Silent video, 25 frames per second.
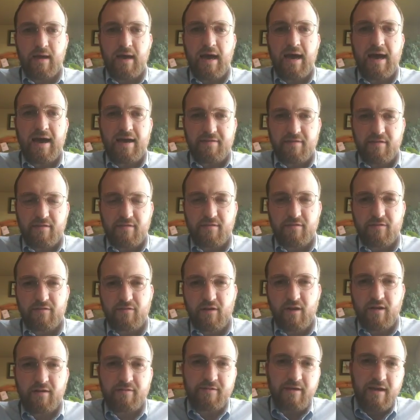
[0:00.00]
Hi, this is
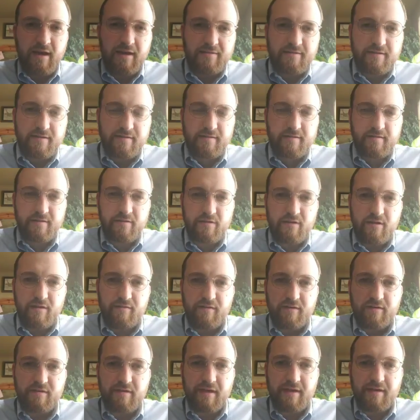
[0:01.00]
Charles Hoskinson,
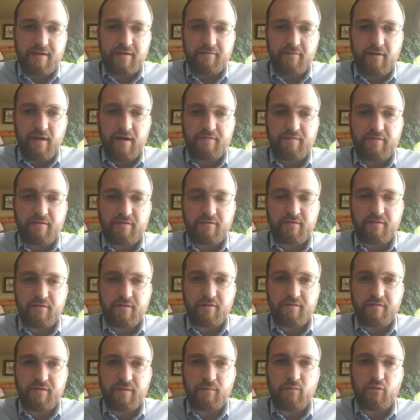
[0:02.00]
Chief Executive
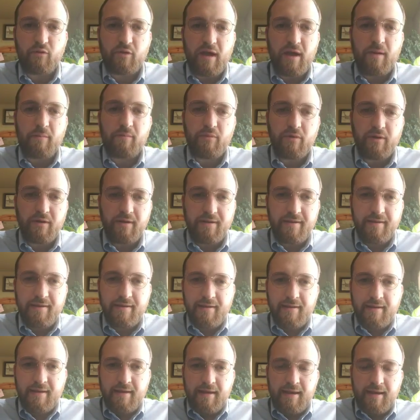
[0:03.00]
Officer of Input Output,
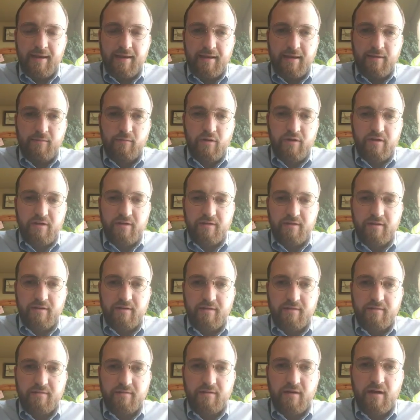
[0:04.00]
and I wanted
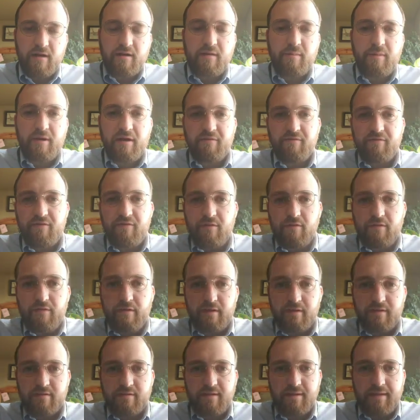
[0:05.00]
to talk about a few
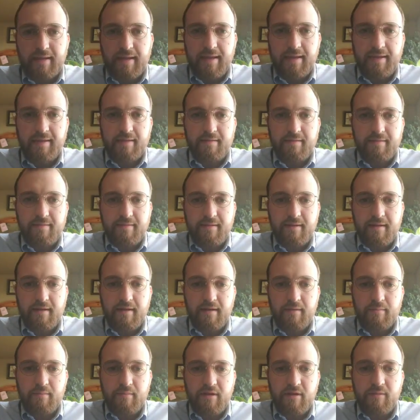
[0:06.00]
things today.
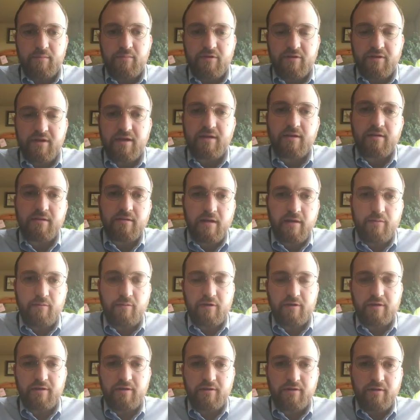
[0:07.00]
In particular, I
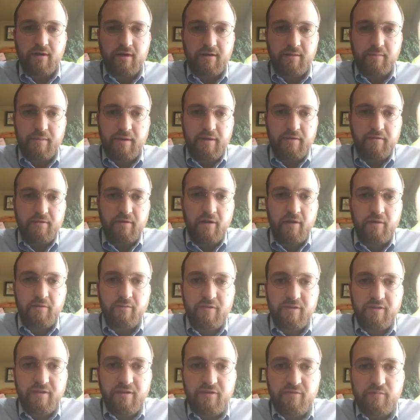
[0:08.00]
wanted to talk about our
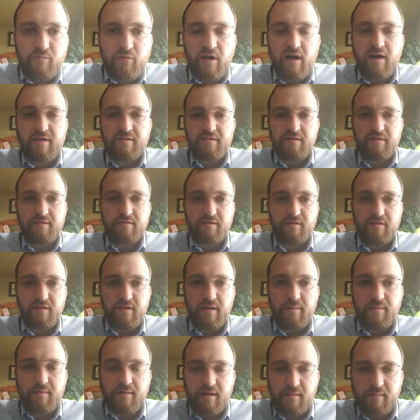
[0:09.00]
release process and
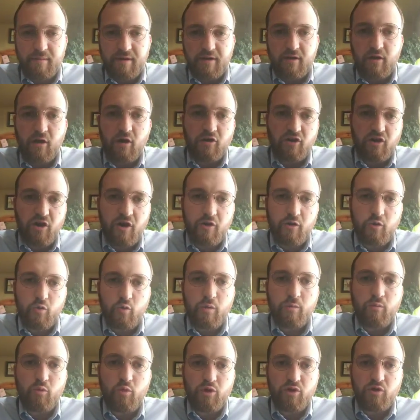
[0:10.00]
the upcoming Cardano
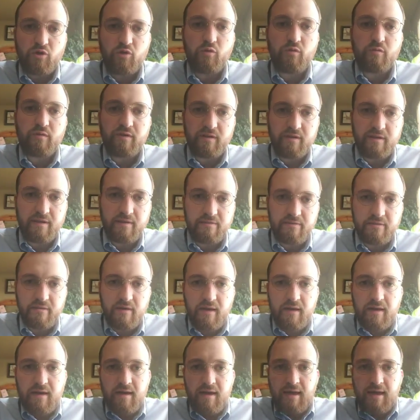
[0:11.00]
1.2 release,
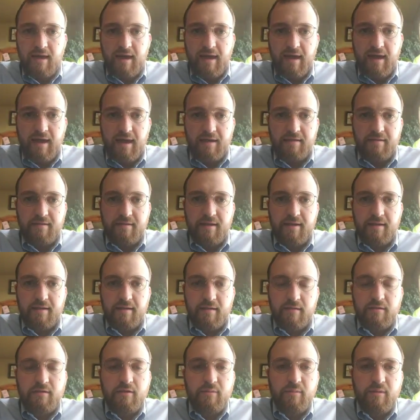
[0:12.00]
and then
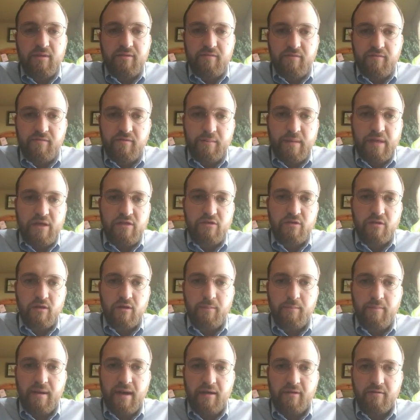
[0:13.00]
a little bit of information
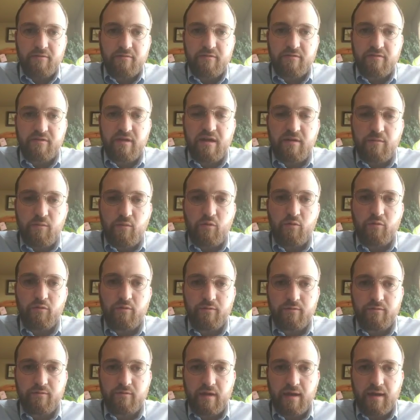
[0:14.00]
about stake
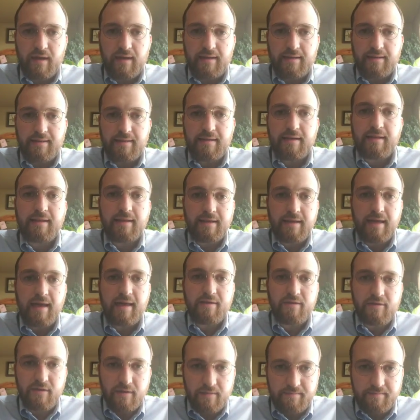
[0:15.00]
pools and
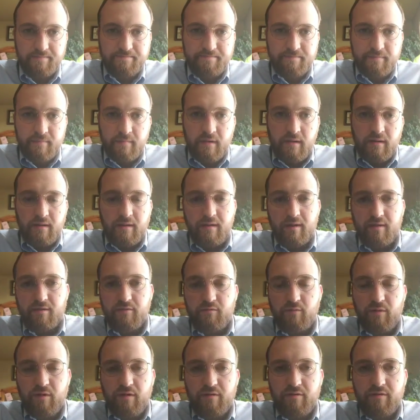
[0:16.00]
delegation,
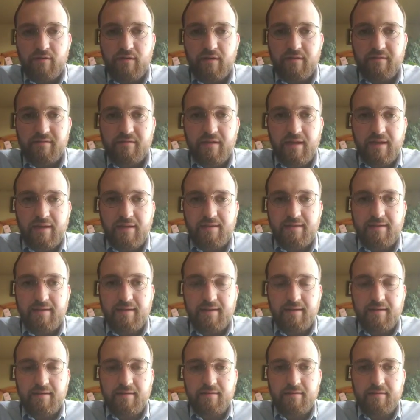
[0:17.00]
as well as things like
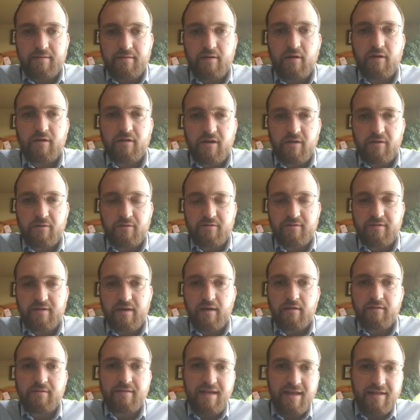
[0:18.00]
the Cardano
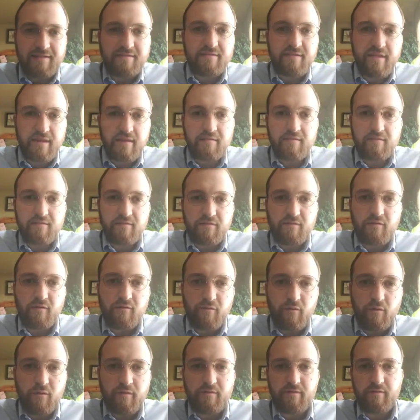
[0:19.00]
CL testnet and so
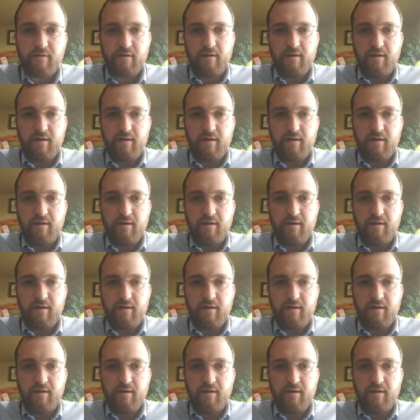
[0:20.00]
forth.